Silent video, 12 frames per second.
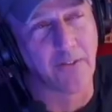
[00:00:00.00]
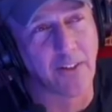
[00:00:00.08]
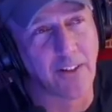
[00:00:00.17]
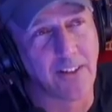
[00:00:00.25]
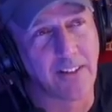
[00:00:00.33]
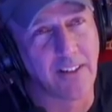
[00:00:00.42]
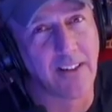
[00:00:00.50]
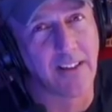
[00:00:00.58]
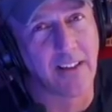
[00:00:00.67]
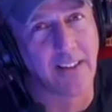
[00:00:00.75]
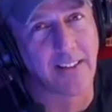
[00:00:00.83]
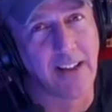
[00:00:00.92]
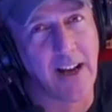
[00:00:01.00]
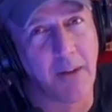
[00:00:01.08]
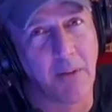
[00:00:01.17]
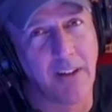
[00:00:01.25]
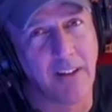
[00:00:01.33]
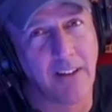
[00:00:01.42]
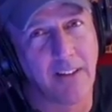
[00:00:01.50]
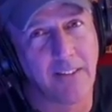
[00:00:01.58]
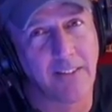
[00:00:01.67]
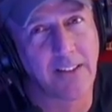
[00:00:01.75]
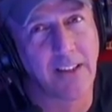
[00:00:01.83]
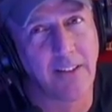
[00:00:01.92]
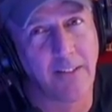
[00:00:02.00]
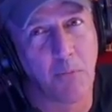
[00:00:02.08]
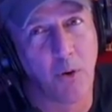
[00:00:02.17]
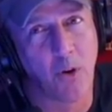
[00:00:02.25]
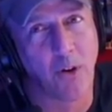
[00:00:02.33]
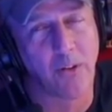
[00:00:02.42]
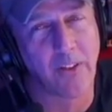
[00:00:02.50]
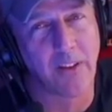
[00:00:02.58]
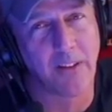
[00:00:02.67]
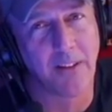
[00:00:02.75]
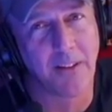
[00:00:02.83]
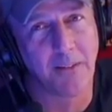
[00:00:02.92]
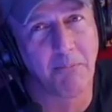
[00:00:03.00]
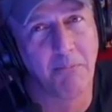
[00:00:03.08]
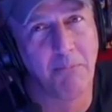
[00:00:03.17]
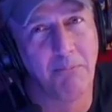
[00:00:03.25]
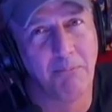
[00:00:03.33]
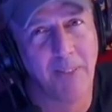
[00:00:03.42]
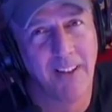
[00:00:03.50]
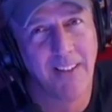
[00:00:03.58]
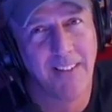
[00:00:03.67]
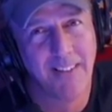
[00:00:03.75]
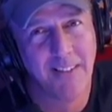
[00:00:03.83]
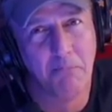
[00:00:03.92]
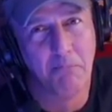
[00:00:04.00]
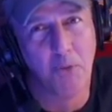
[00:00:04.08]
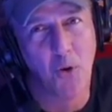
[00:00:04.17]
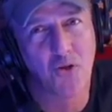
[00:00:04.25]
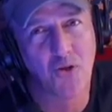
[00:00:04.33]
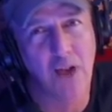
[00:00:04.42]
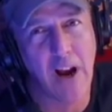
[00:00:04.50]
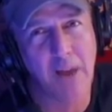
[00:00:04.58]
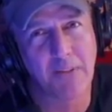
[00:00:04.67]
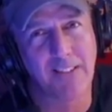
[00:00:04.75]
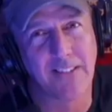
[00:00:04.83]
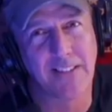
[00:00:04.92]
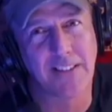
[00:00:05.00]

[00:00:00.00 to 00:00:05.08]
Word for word: for a good a, a comedy uh, skit porno thing. Like, bootstraps and